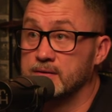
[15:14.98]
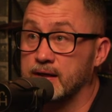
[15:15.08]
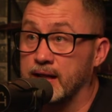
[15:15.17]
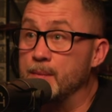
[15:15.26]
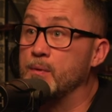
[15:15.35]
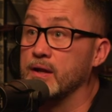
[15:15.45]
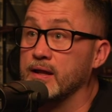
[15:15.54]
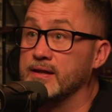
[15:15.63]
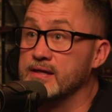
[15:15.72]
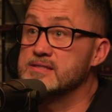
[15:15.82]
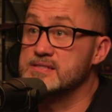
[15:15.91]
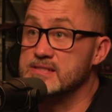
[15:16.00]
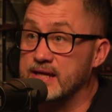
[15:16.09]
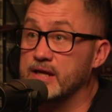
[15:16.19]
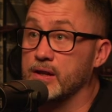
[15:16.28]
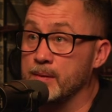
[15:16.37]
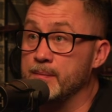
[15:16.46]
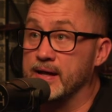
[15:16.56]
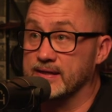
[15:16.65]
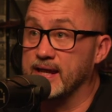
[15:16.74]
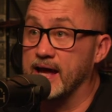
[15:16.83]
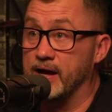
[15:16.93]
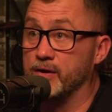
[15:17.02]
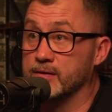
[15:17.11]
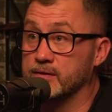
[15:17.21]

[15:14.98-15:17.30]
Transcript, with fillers: And, and I'm, I'm gonna, and it. This is a hill I'm about to die on.